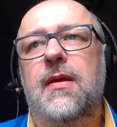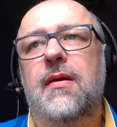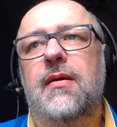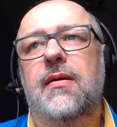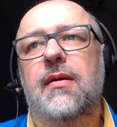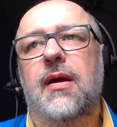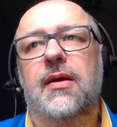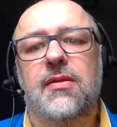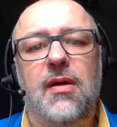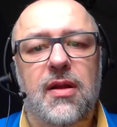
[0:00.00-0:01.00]

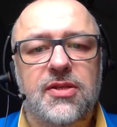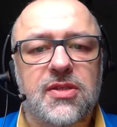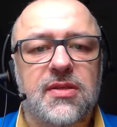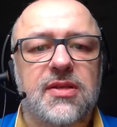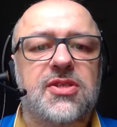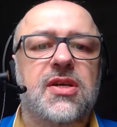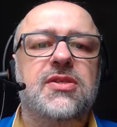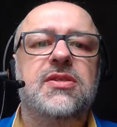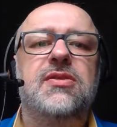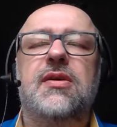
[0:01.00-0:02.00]
acknowledging that change
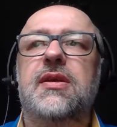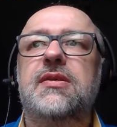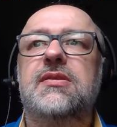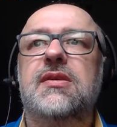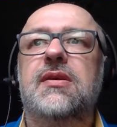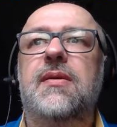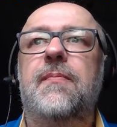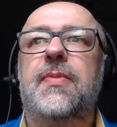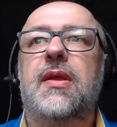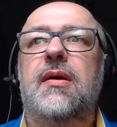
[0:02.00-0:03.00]
is not easy,
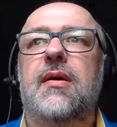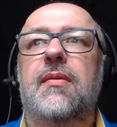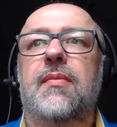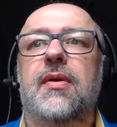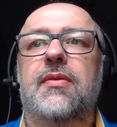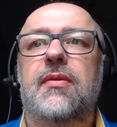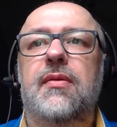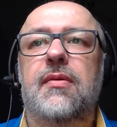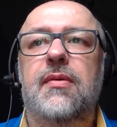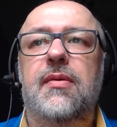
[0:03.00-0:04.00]
but
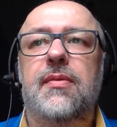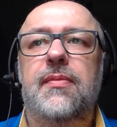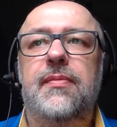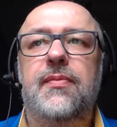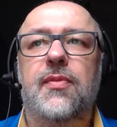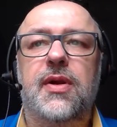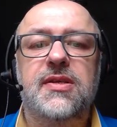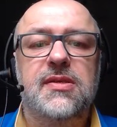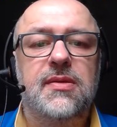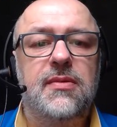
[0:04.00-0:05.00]
what
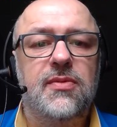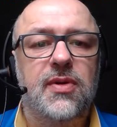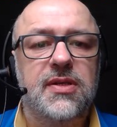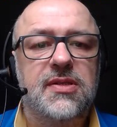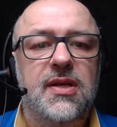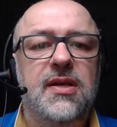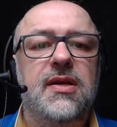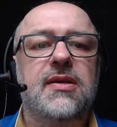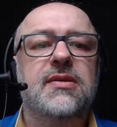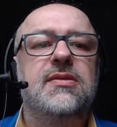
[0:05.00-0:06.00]
is what is key
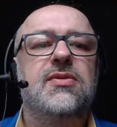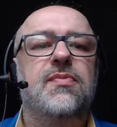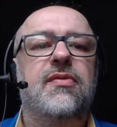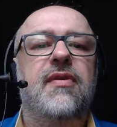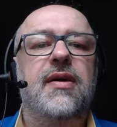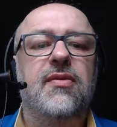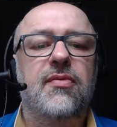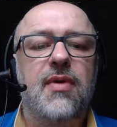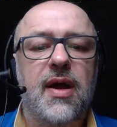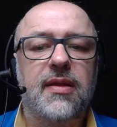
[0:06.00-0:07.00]
is to provide the
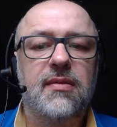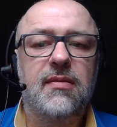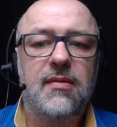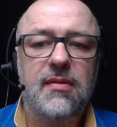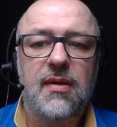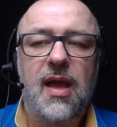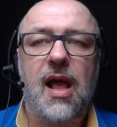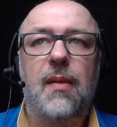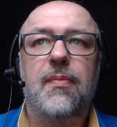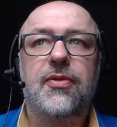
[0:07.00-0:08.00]
right
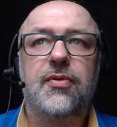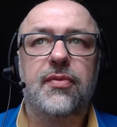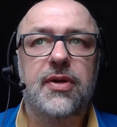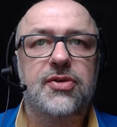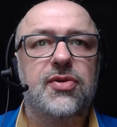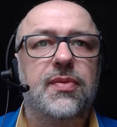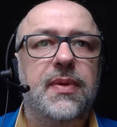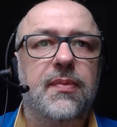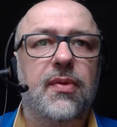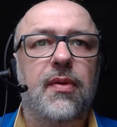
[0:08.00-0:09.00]
help to reassure
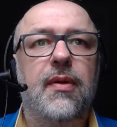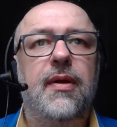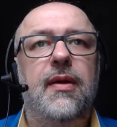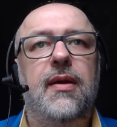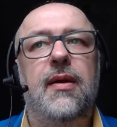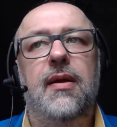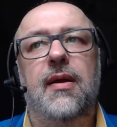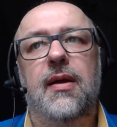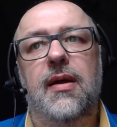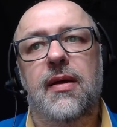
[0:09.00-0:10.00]
people
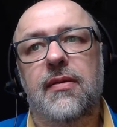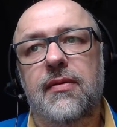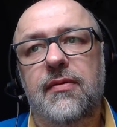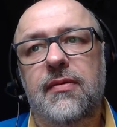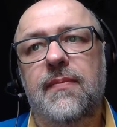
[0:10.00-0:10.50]
and